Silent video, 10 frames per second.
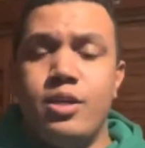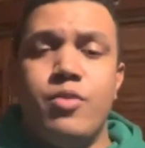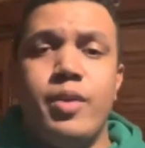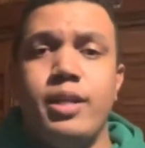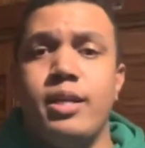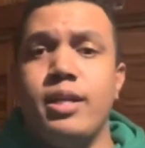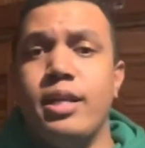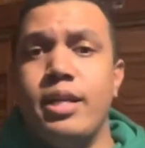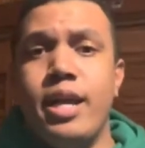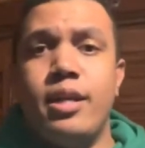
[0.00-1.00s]
and do anything
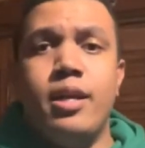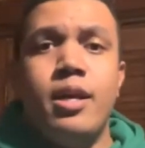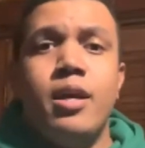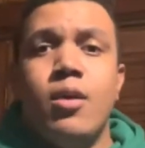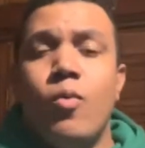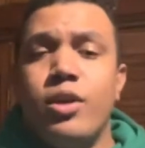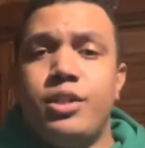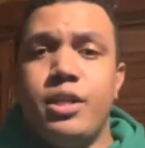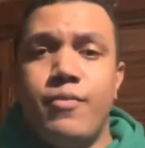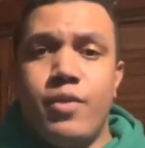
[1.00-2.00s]
to get
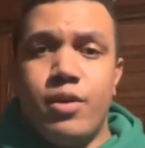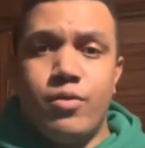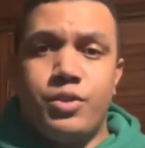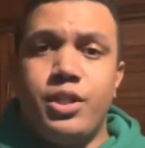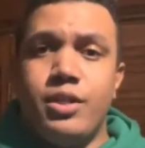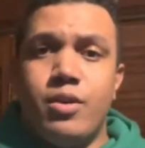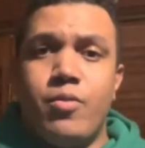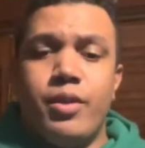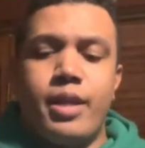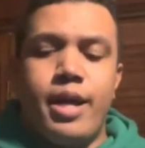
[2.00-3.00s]
what she feels she's
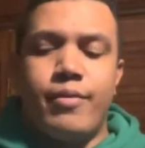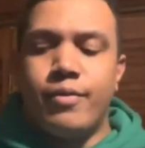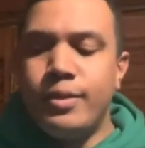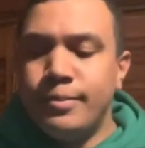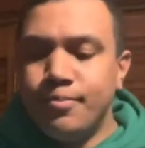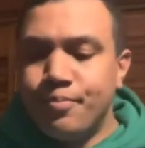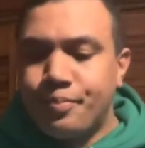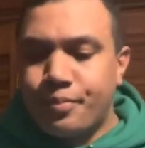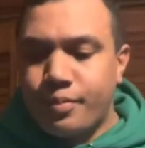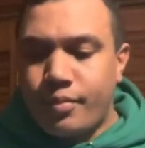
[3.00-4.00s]
owed in life
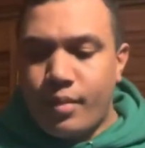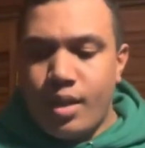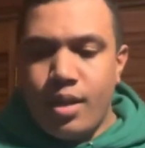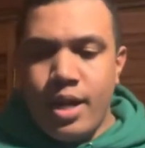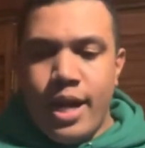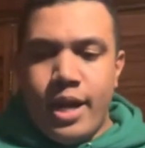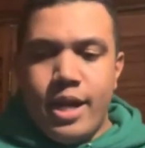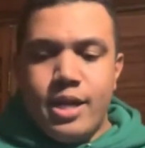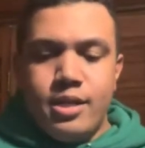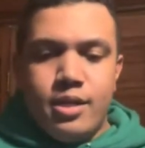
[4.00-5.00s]

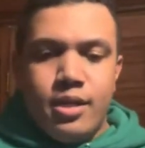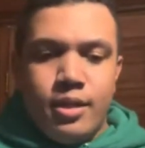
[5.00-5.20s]
and